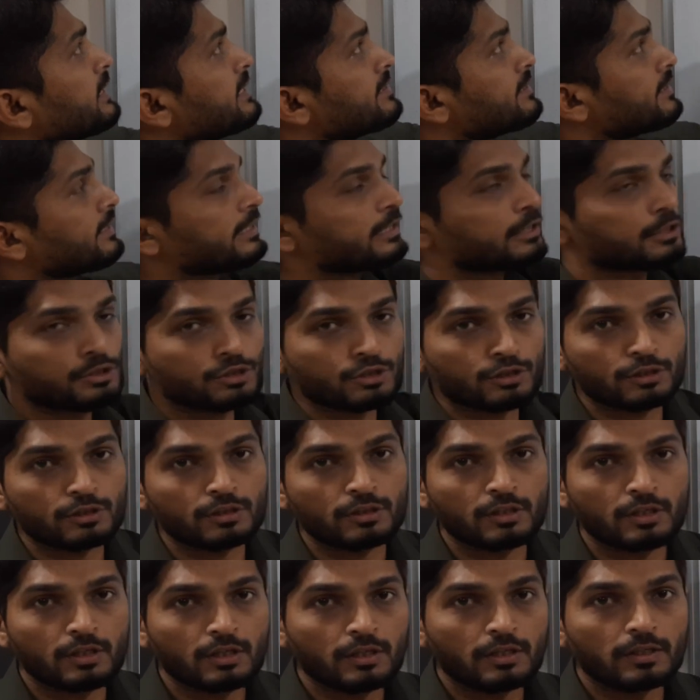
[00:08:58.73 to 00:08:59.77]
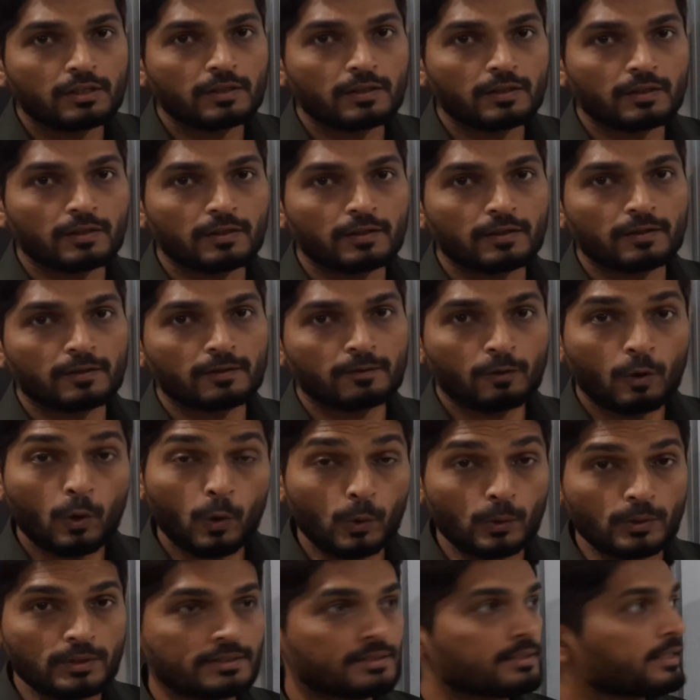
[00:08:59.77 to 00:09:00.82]
this relation uh,
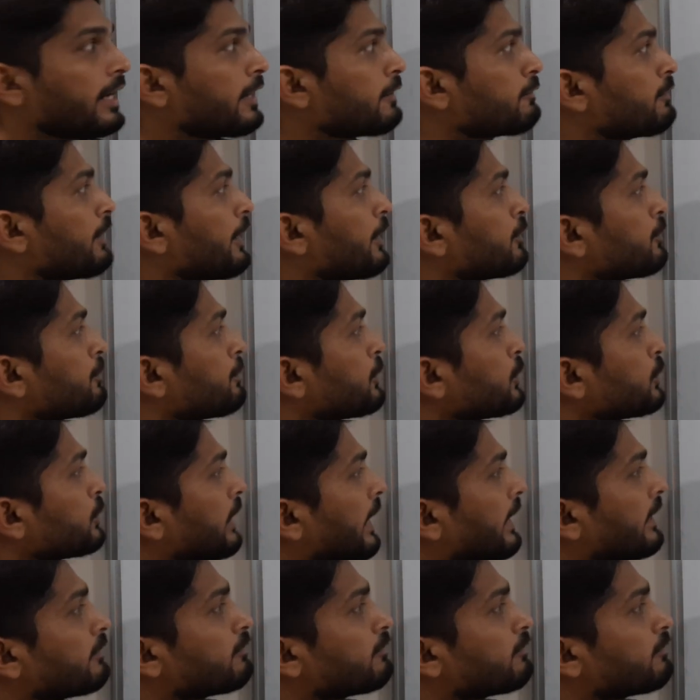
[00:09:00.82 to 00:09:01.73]
holds and we have to prove that